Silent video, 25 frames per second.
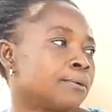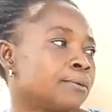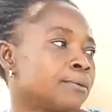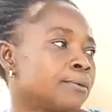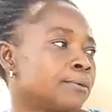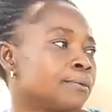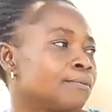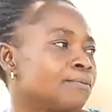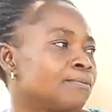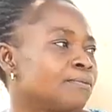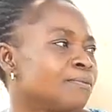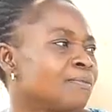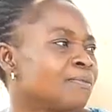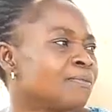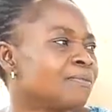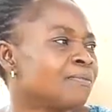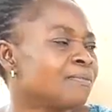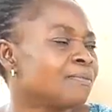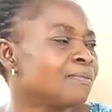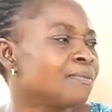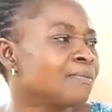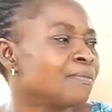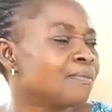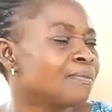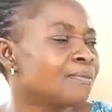
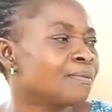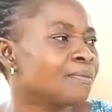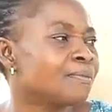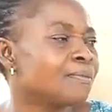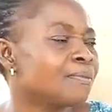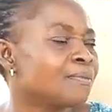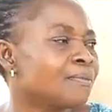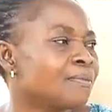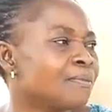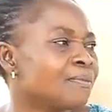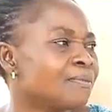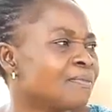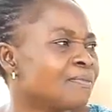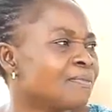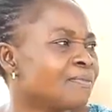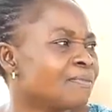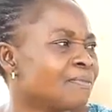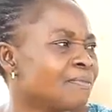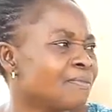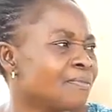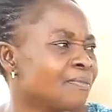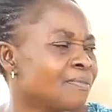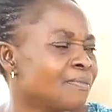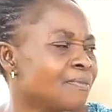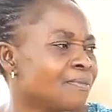
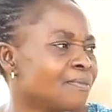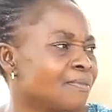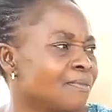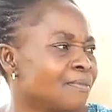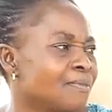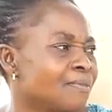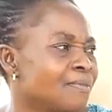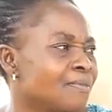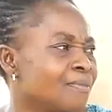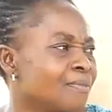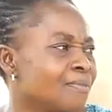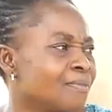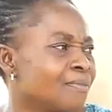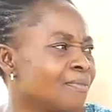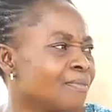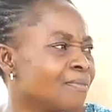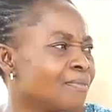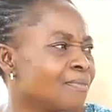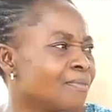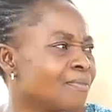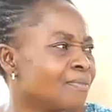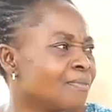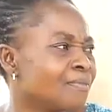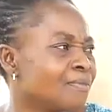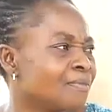
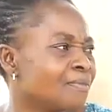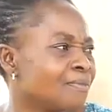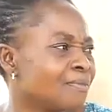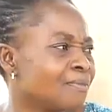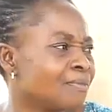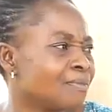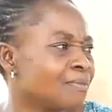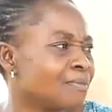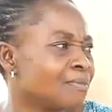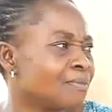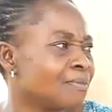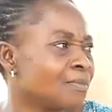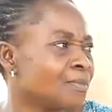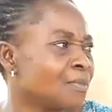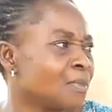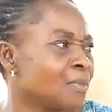[no speech]